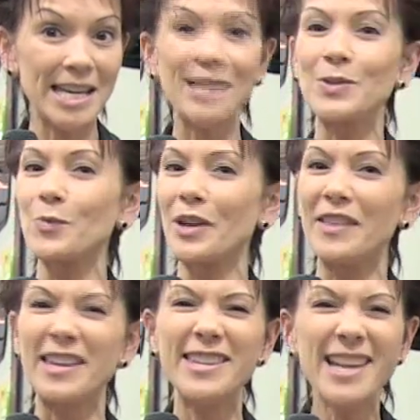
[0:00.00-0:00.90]
it is one of
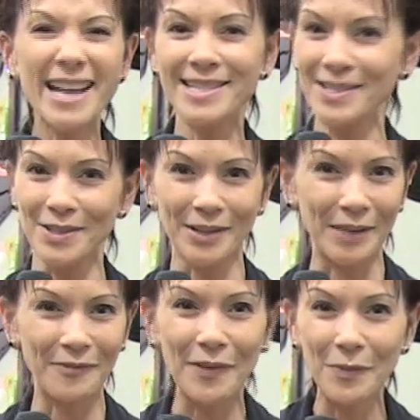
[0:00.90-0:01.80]
the nicest
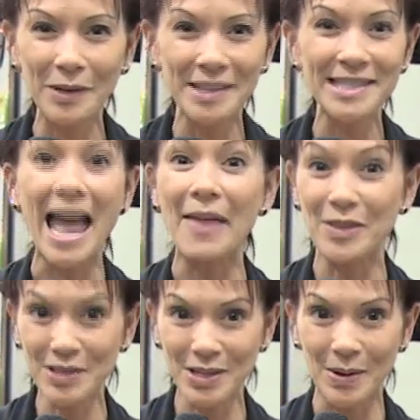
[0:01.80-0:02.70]
looking fifth wheels at
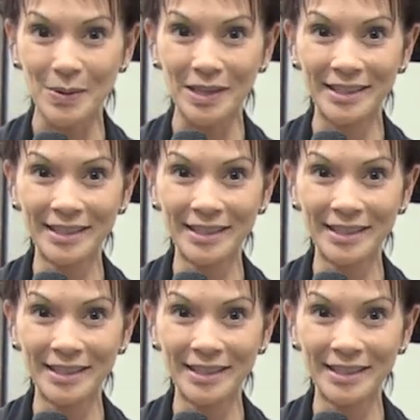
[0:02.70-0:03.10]
the show.